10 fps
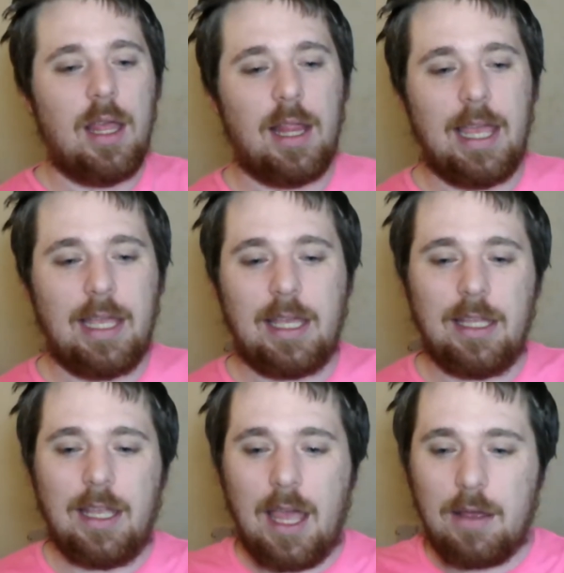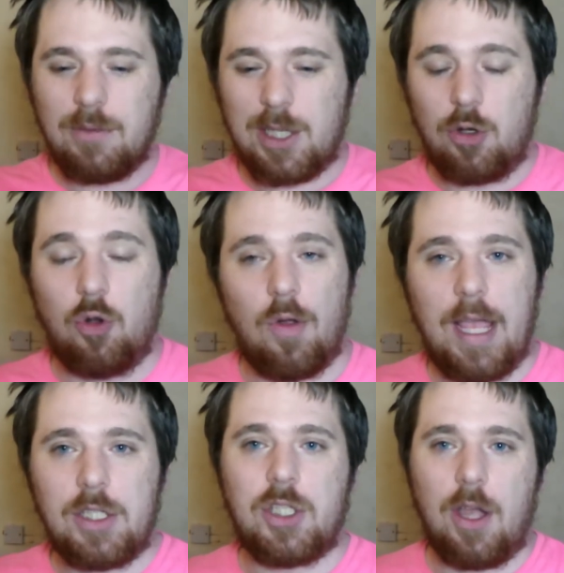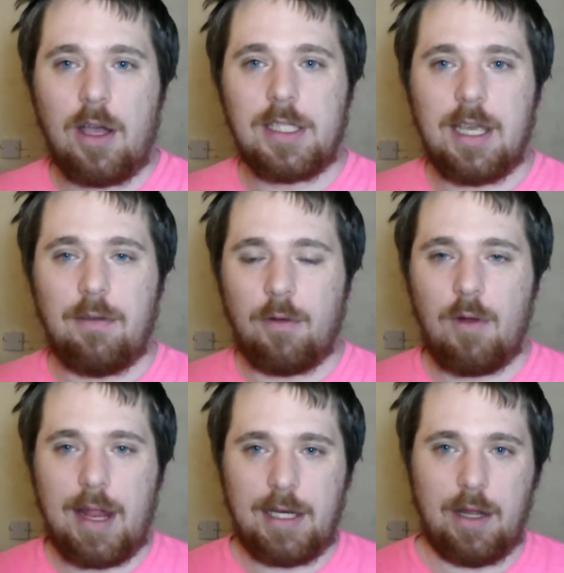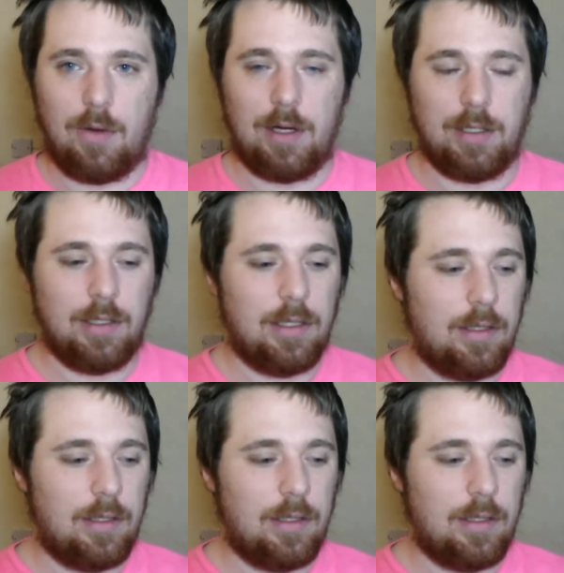Like, it was a great start to it for Randy Orton.